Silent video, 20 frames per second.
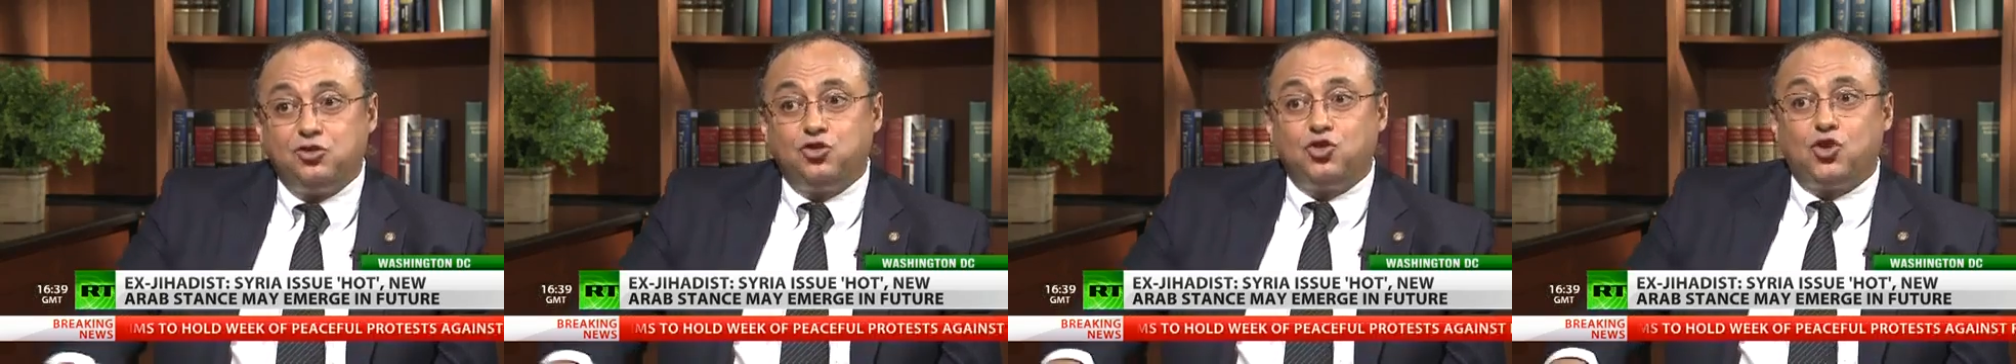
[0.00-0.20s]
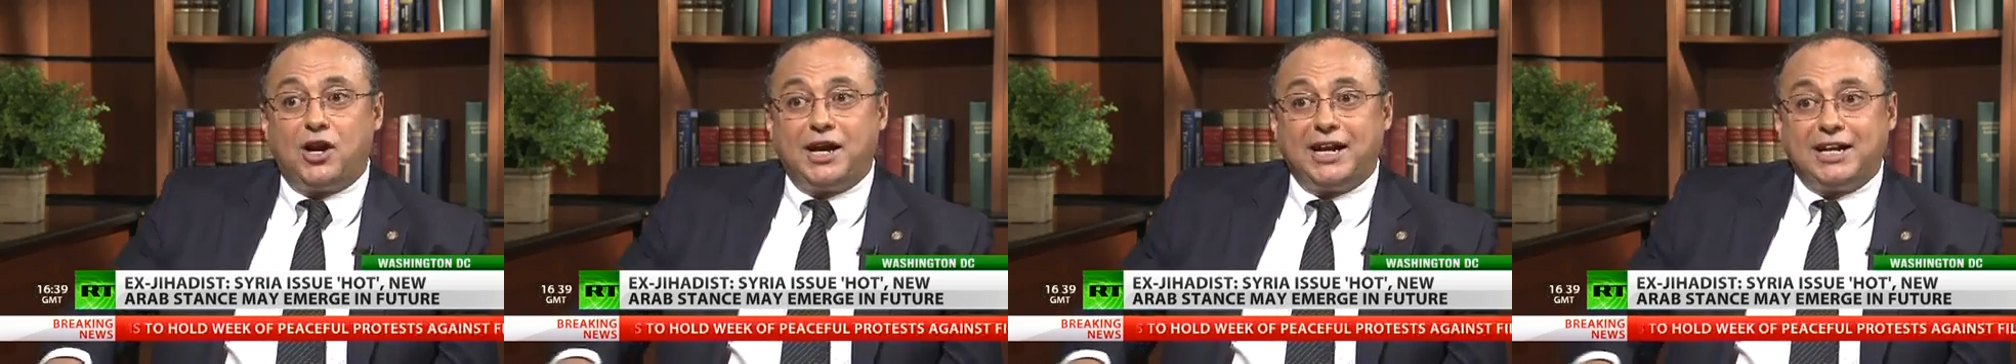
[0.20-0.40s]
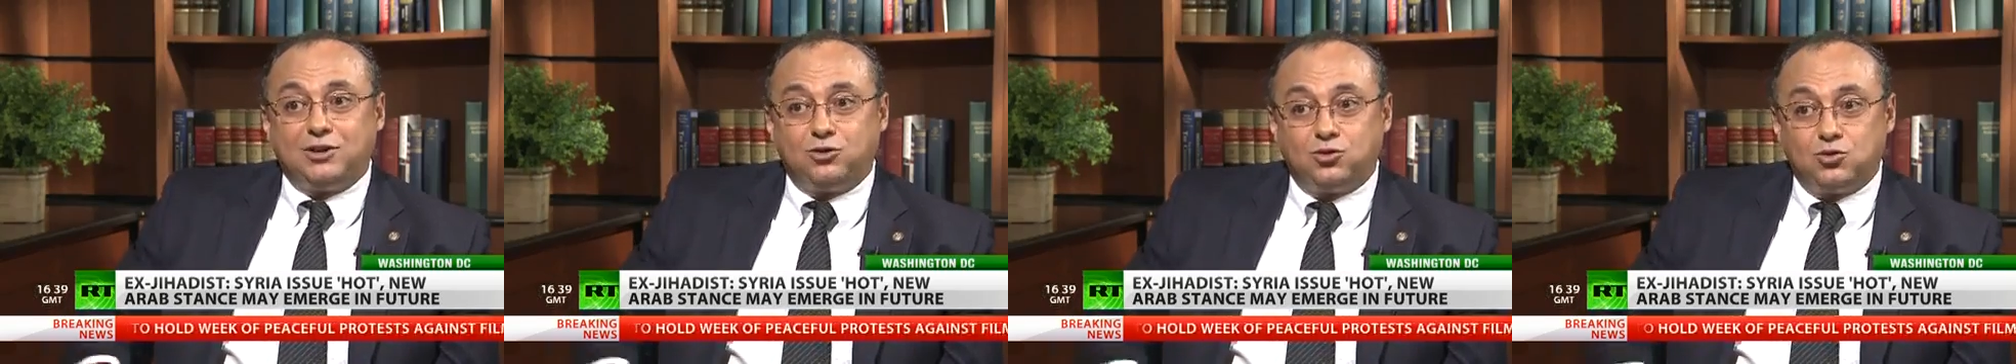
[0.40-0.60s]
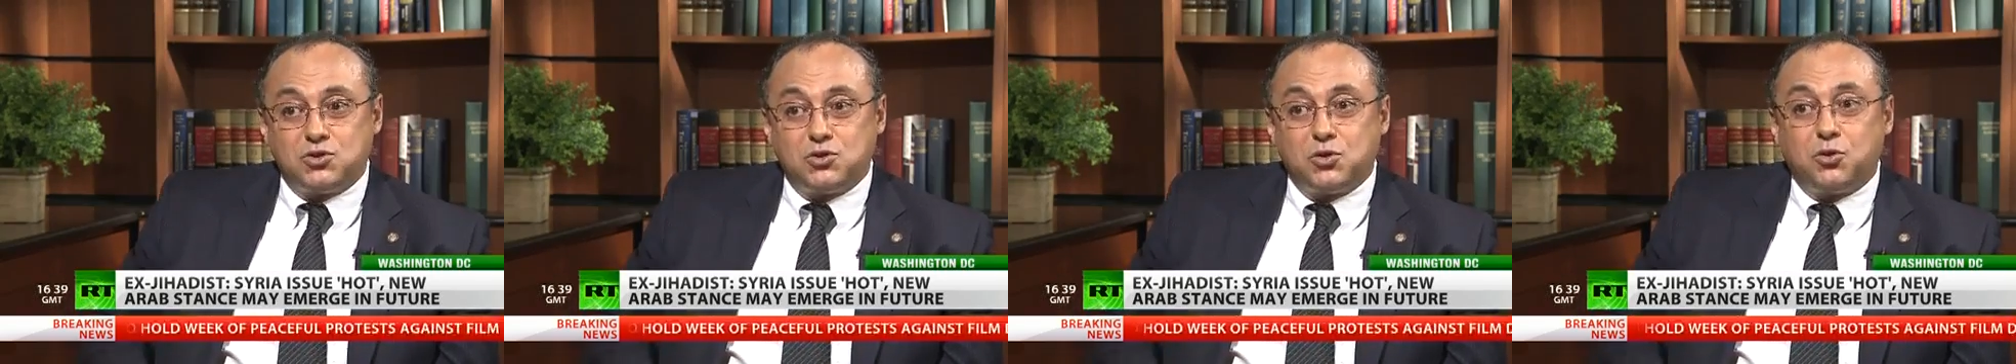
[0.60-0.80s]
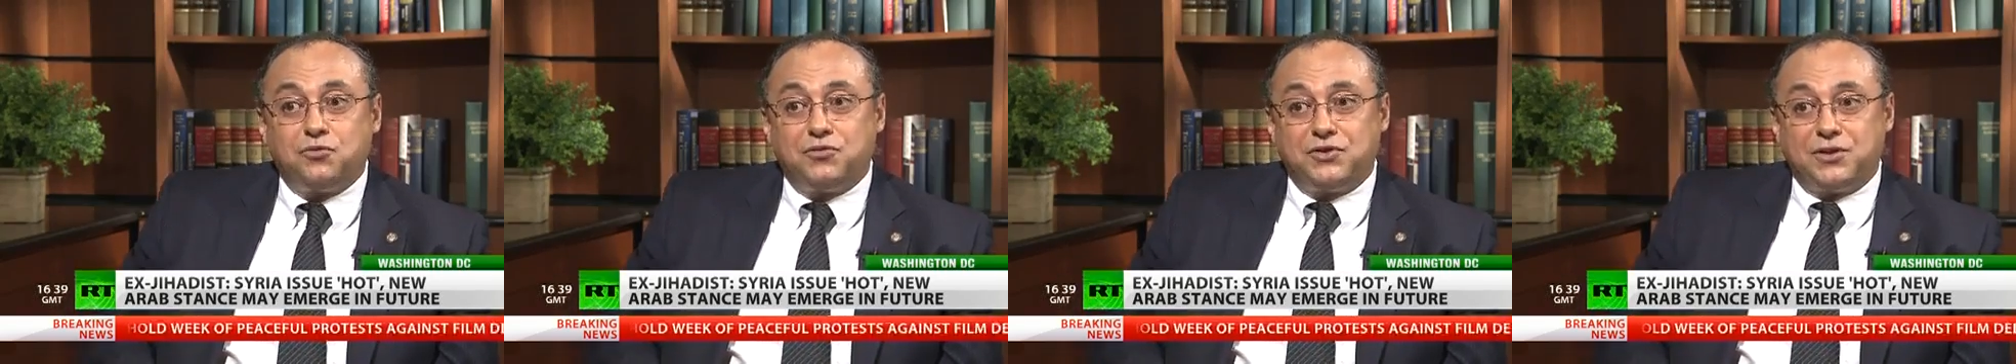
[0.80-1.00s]
trying to
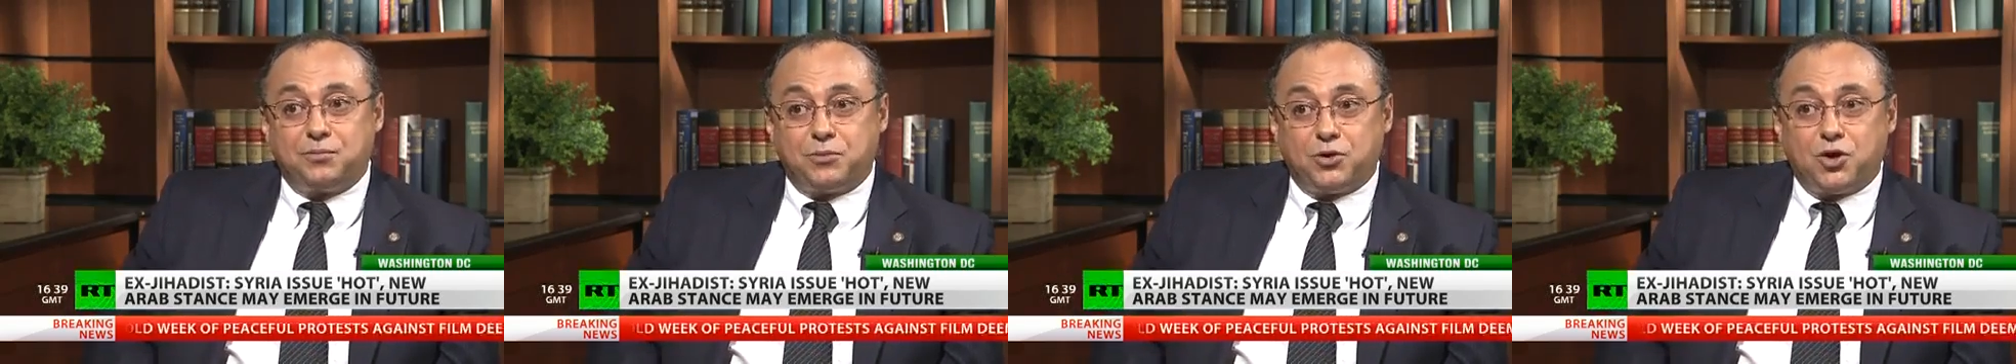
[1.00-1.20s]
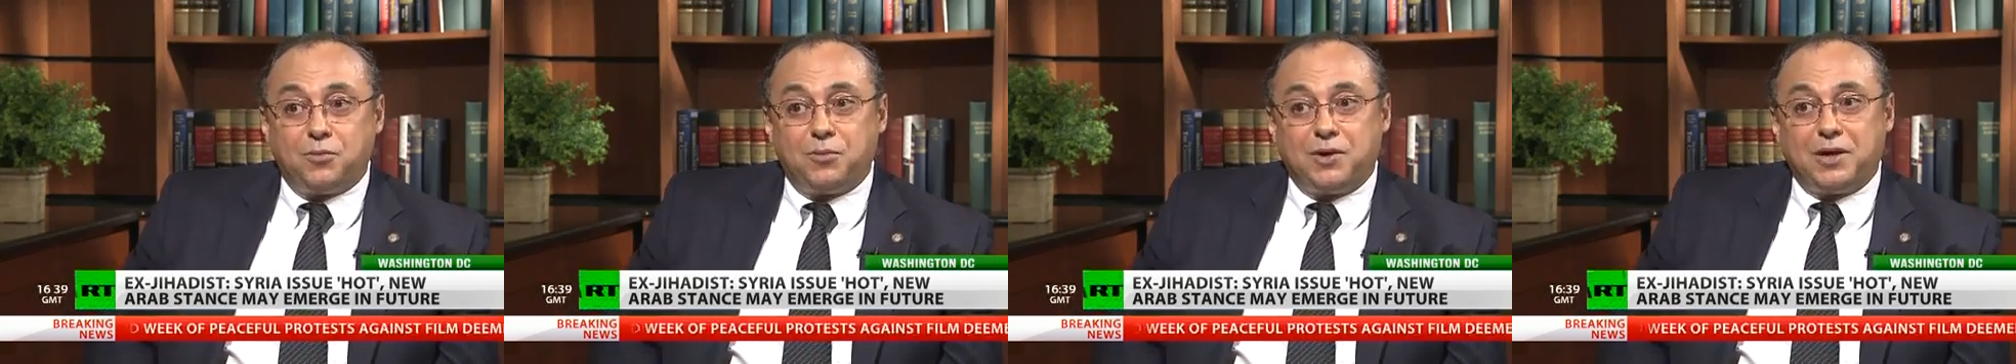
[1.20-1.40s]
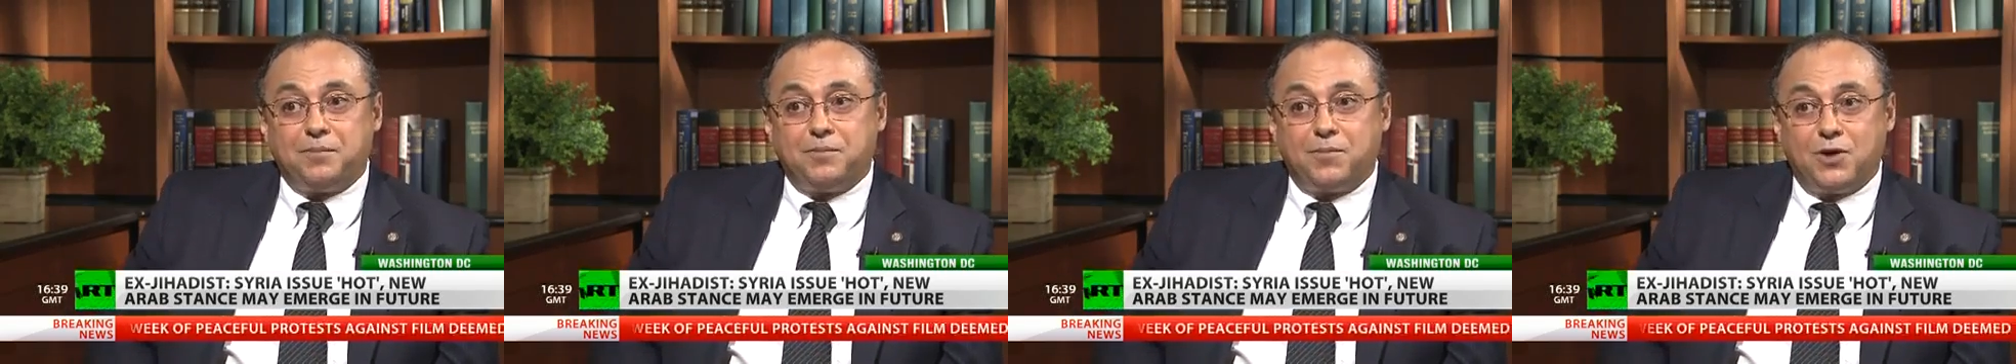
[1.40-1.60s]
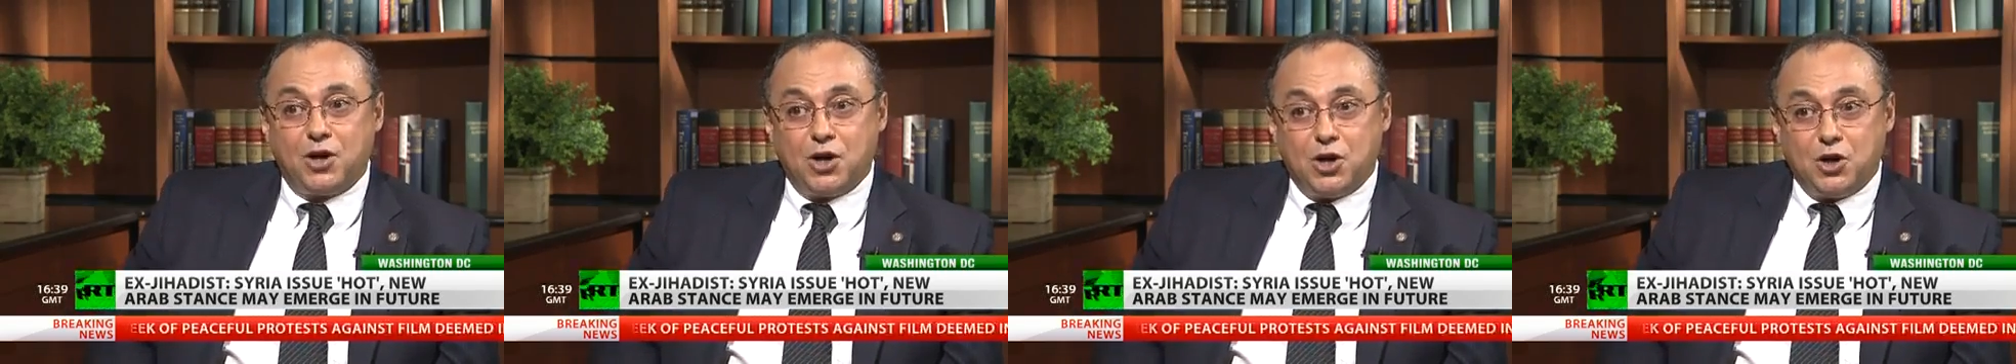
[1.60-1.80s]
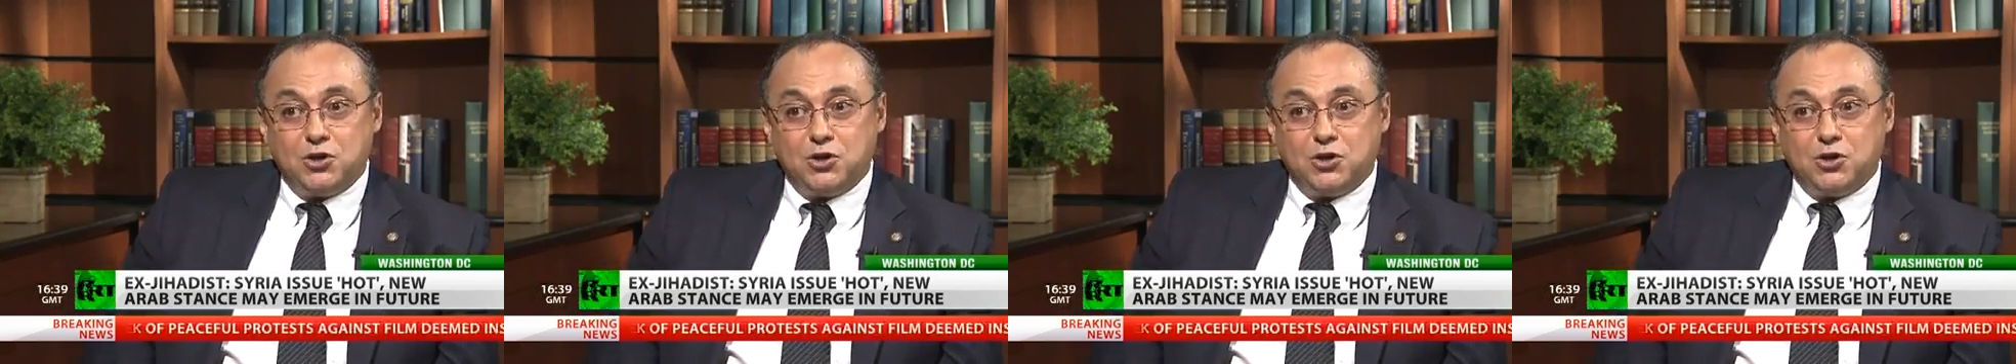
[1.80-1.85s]
solve the problem,